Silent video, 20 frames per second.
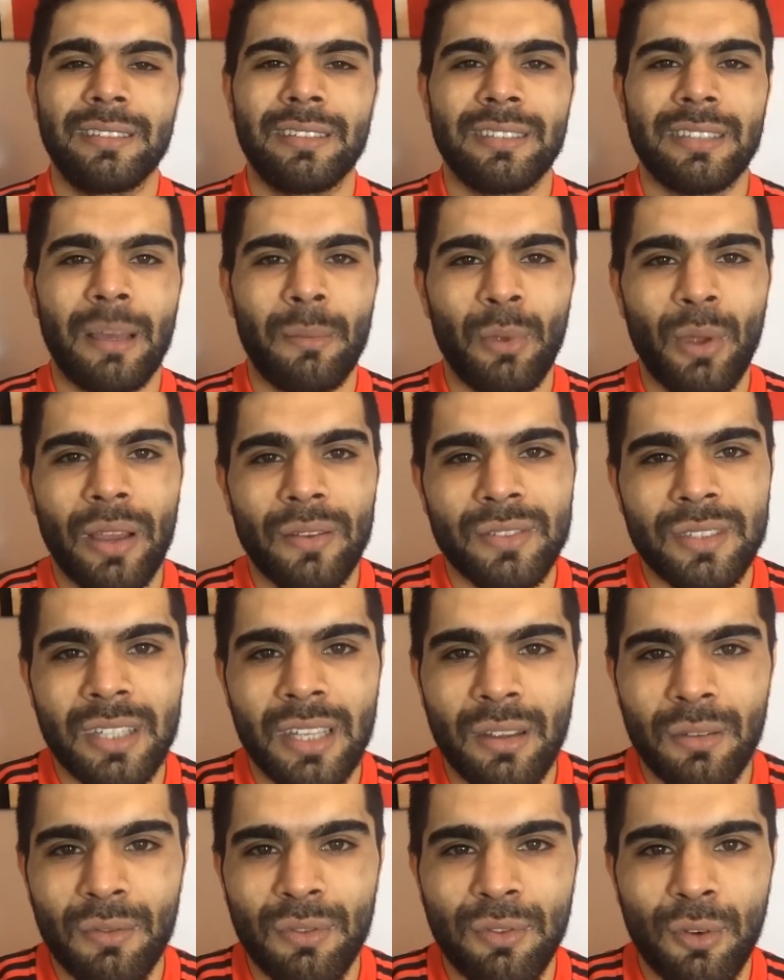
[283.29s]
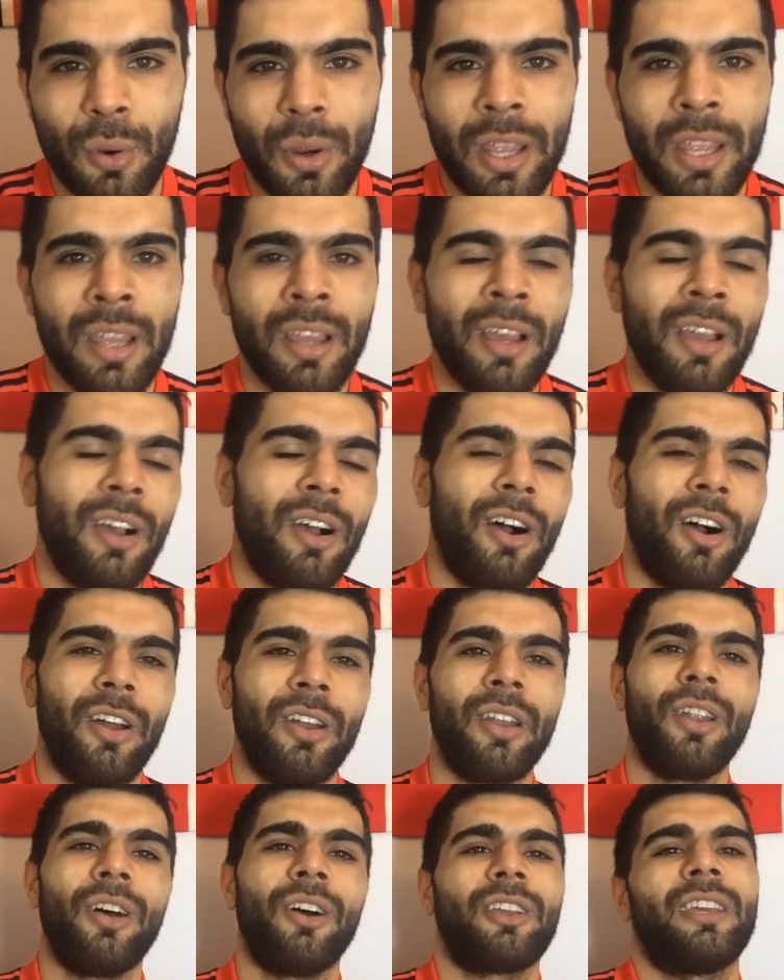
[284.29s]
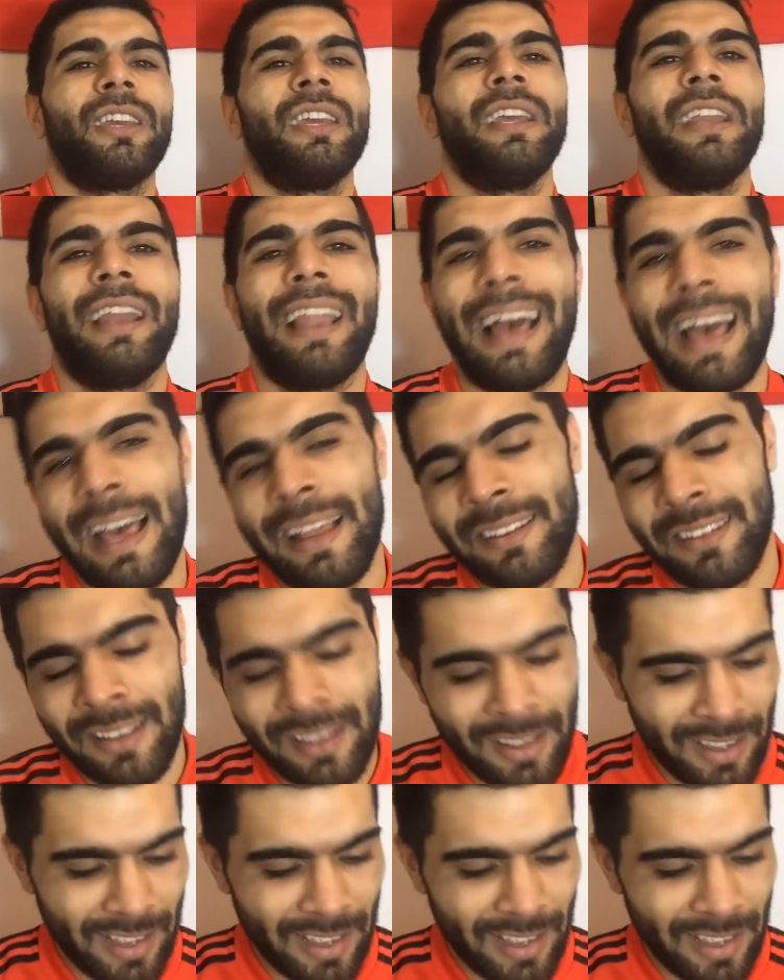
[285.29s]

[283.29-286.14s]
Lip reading: says MUFC Footy. Unlucky lad.